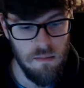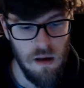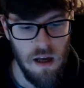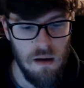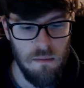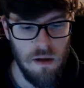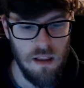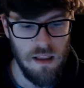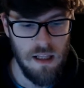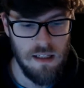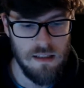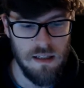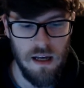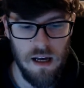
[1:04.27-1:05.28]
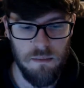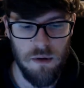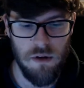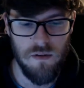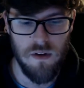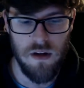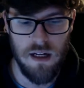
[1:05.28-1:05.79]
But let's hop
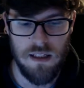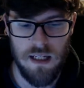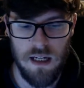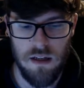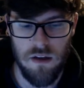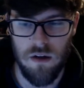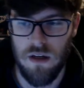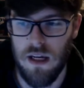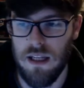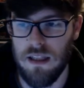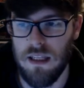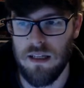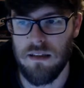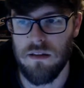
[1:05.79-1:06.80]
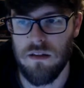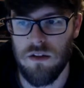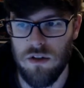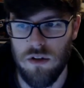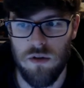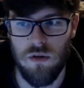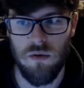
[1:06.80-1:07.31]
over and take a look at these
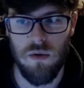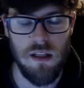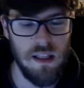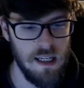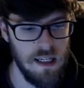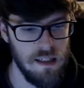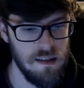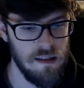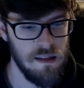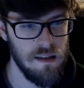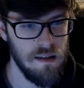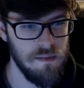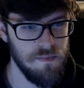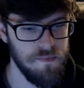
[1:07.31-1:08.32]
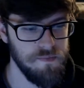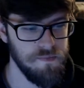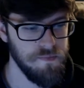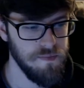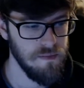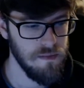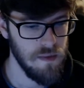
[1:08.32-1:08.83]
two lists.
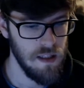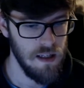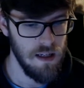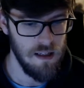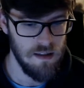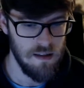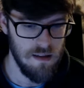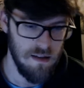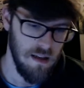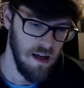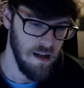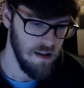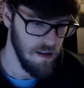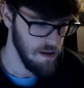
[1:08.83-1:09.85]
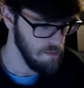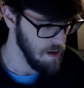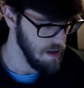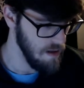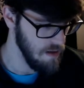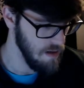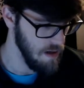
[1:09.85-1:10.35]
That's not the
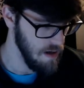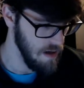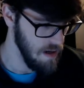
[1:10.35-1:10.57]
button I